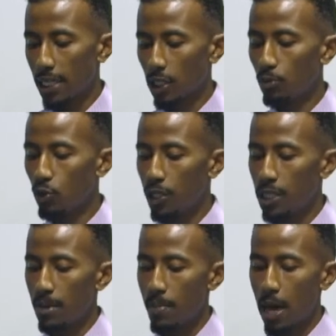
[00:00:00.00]
and
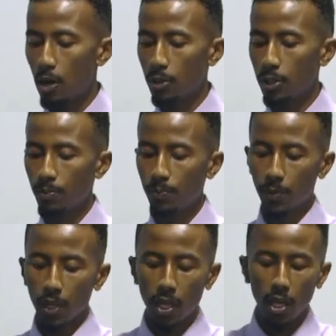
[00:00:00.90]
Community Empowerment.
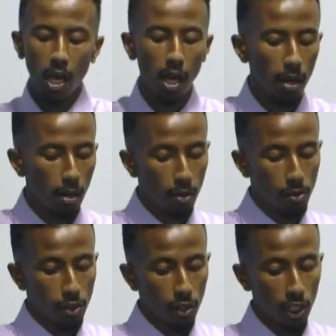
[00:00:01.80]
Uh,
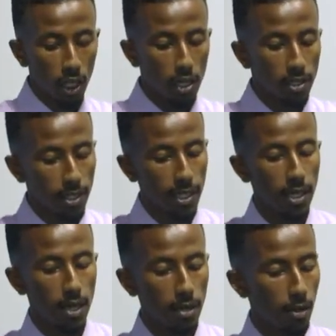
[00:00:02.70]

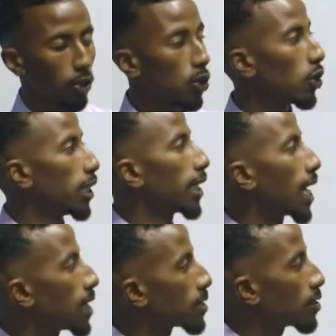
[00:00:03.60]
Kirstina Colin
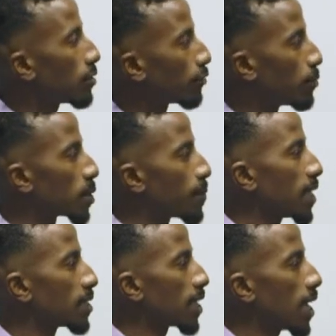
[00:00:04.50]
Hansen from
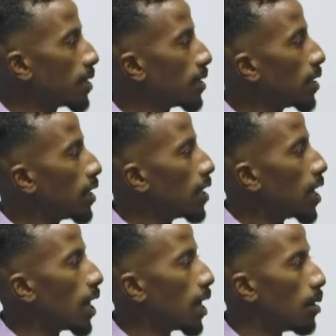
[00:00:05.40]
Space 10,
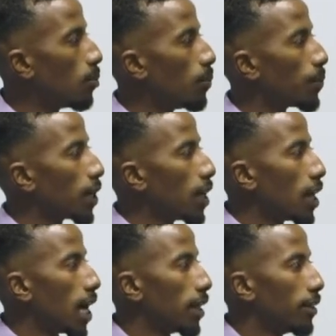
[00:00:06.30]
um,
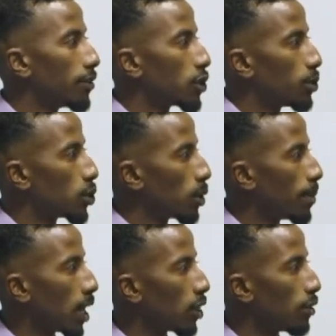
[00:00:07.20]
and she'll be talking
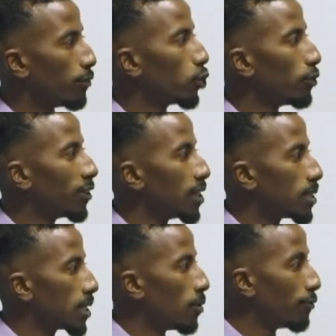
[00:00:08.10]
about
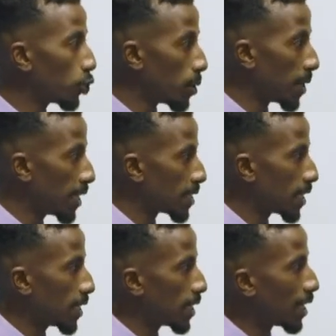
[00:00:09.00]
affordability,
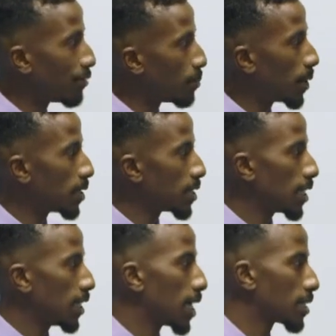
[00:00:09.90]
affordability,
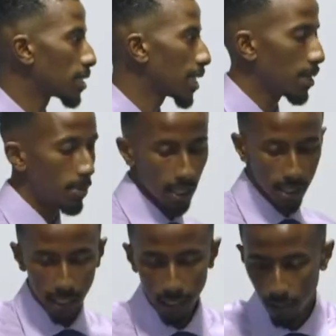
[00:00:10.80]
livability, and
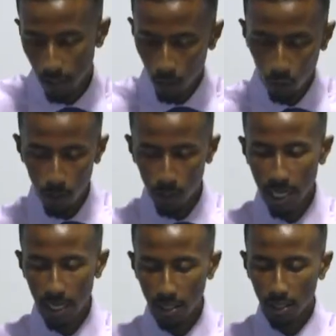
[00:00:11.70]
sustainability, almost
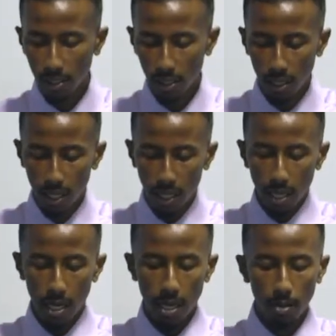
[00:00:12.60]
nexus.
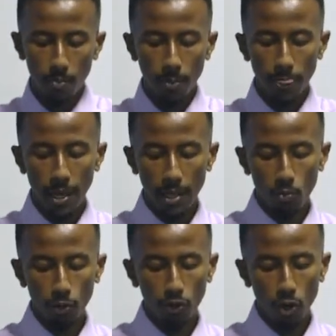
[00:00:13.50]
Um, and then
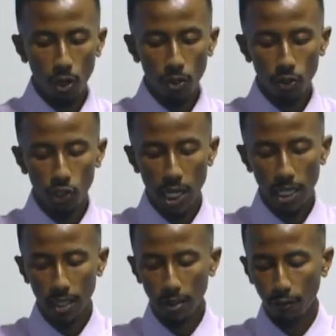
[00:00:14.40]
we've got
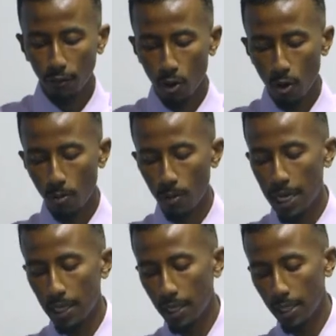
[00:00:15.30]
Jake from
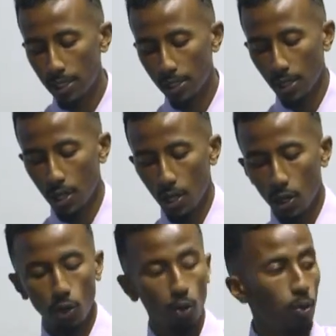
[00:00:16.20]
Lendlease,
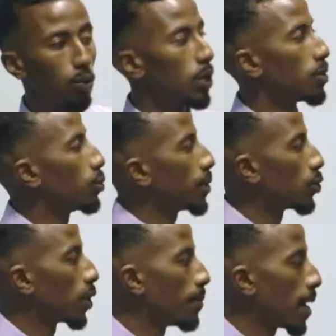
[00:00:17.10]
who will be
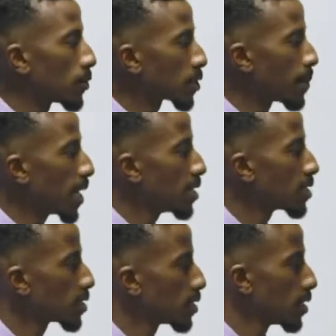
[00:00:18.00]
talking about
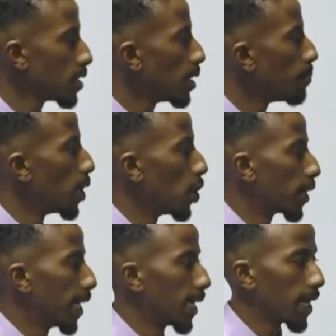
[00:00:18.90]
space,
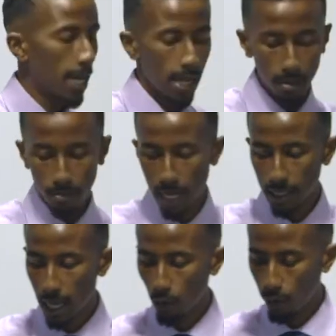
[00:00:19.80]
belonging, um, and
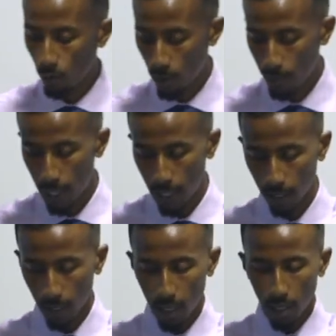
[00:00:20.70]
health and well-being,
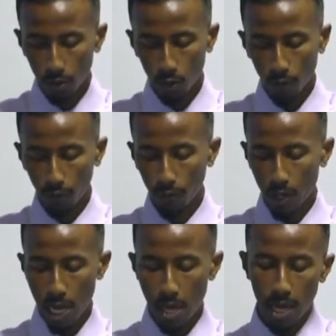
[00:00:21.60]
sort of
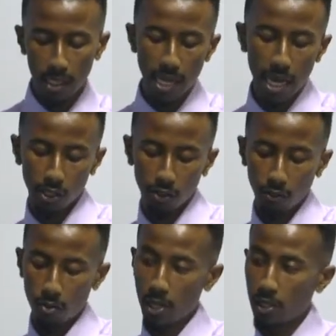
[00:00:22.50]
uh, attached
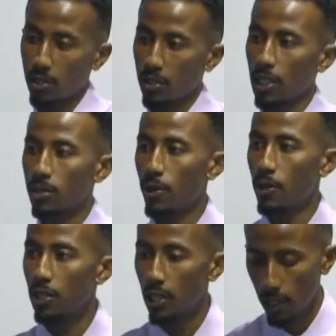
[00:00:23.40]
from his
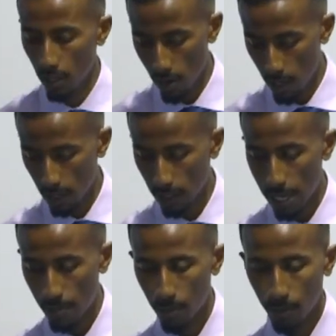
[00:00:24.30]
experience in the loneliness lab.